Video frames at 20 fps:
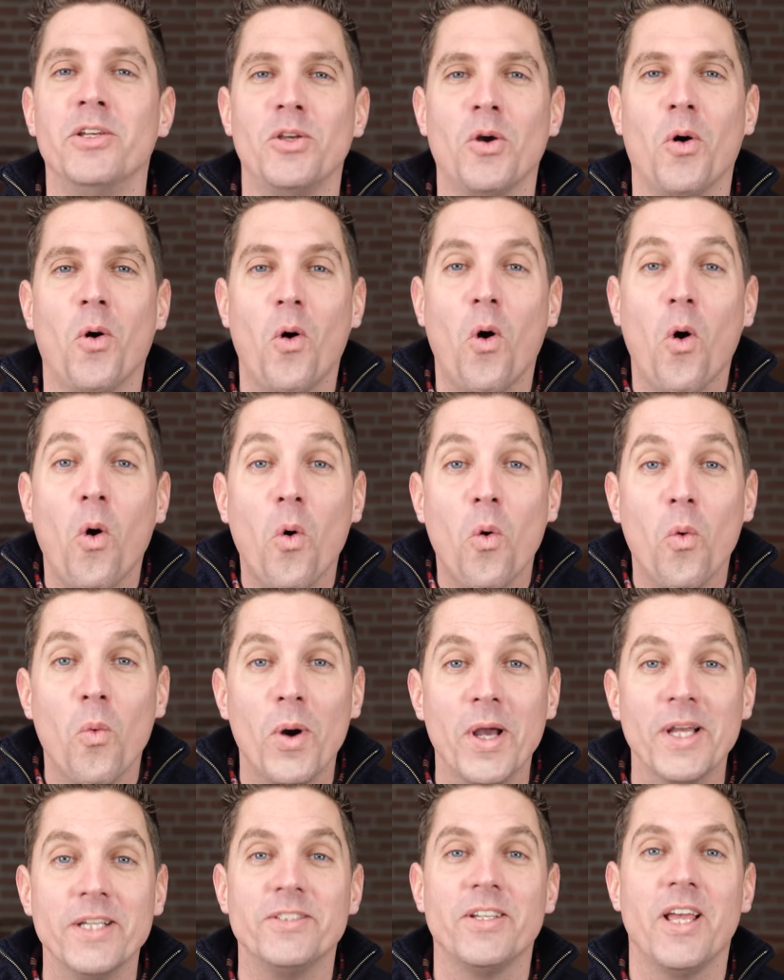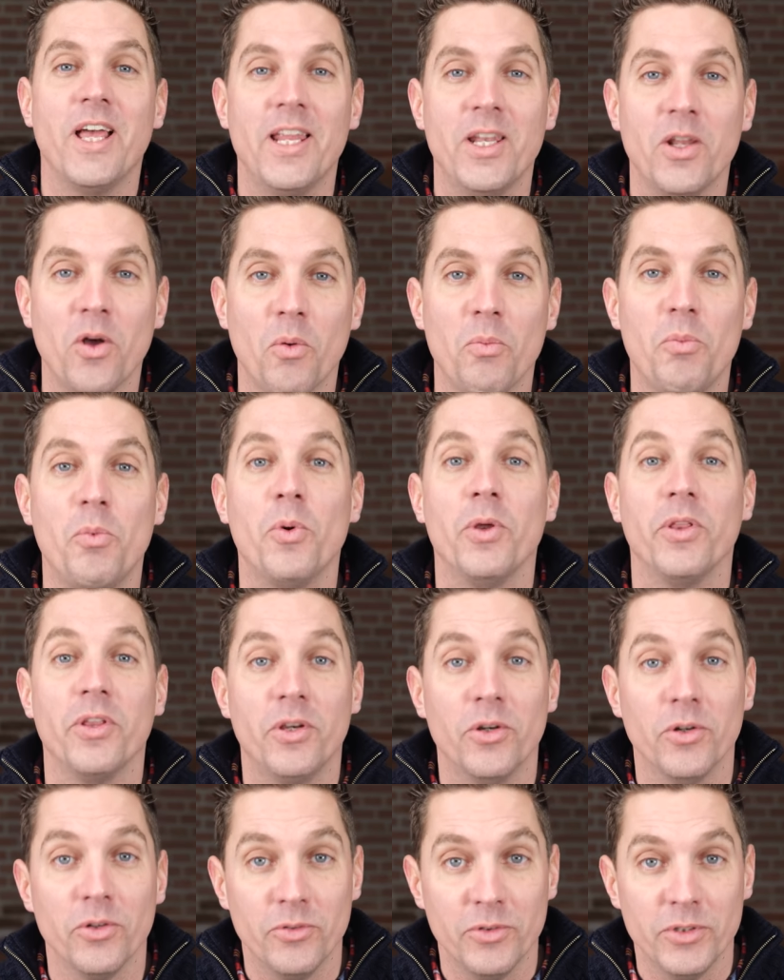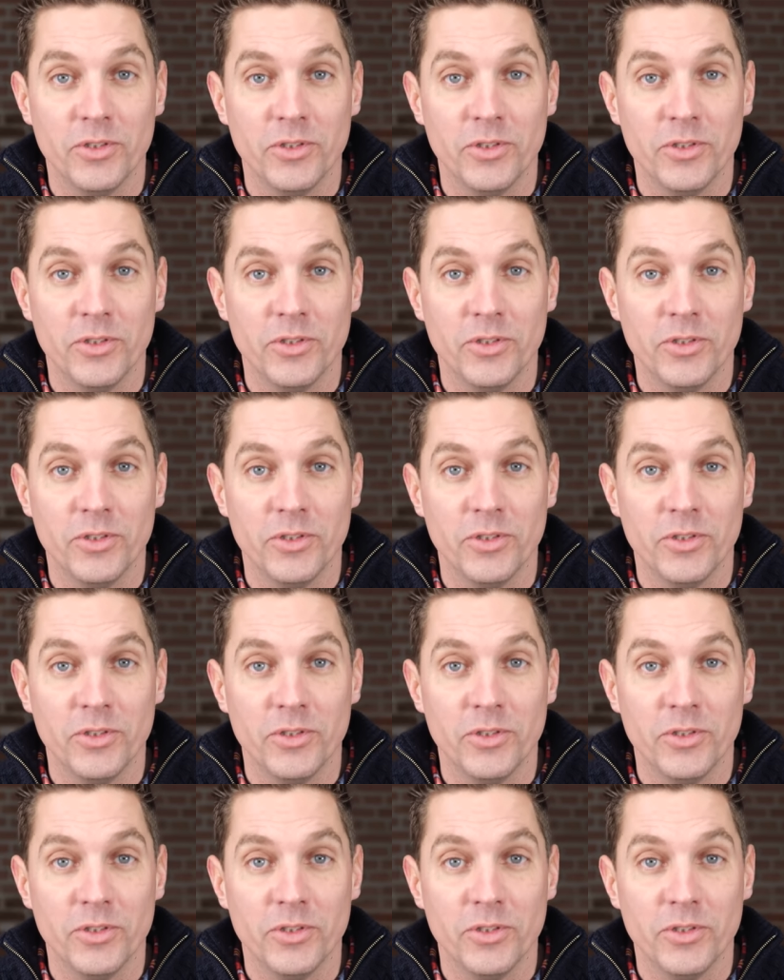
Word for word: you always end up with a good